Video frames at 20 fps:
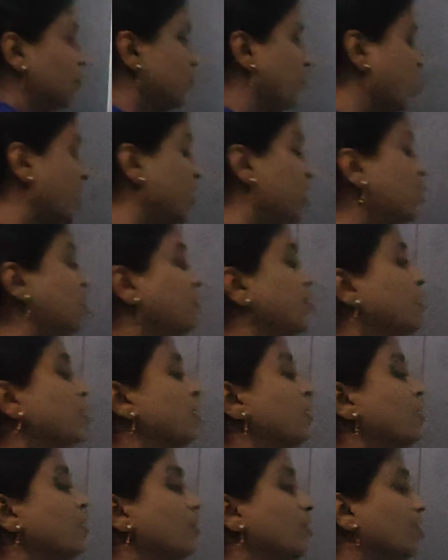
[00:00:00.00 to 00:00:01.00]
where
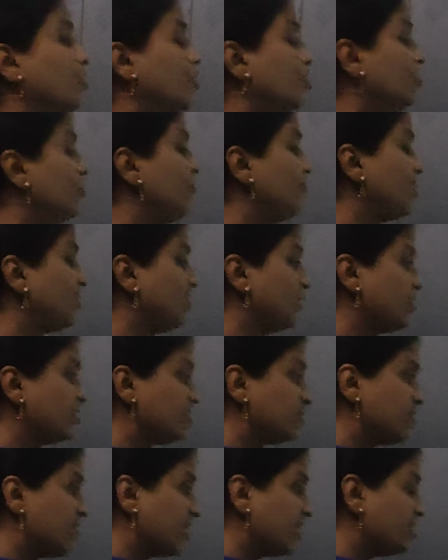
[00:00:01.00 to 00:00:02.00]

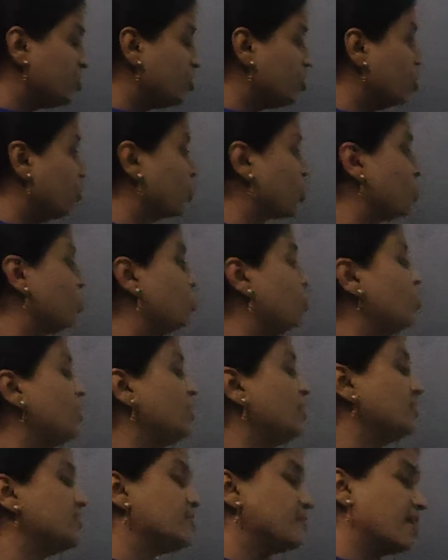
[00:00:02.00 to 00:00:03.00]
inside the locule,
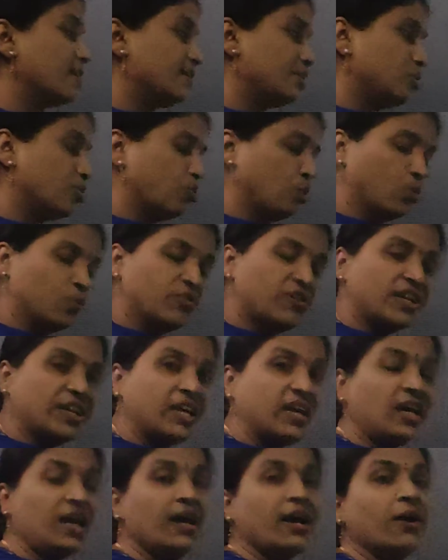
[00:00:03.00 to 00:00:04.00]
inside the
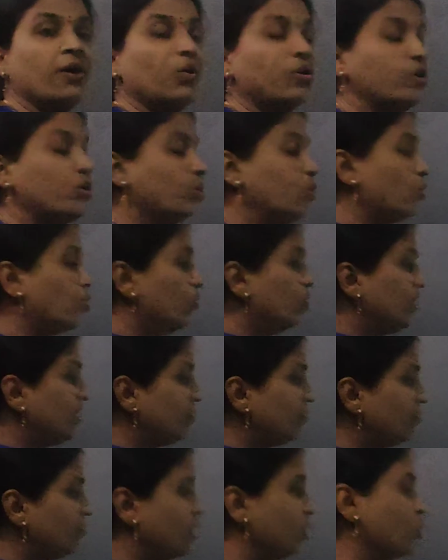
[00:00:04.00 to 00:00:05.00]
ovary, only
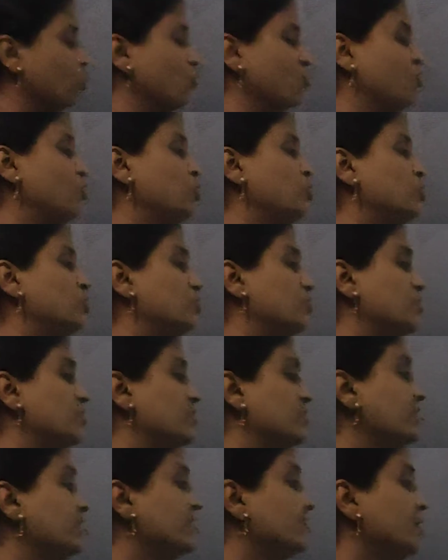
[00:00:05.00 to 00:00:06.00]
one ovule is
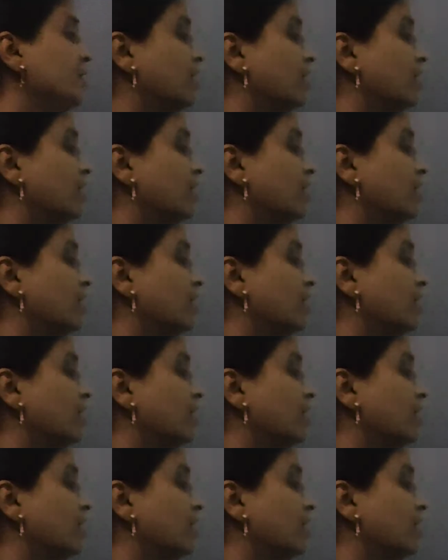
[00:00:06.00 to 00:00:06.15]
present.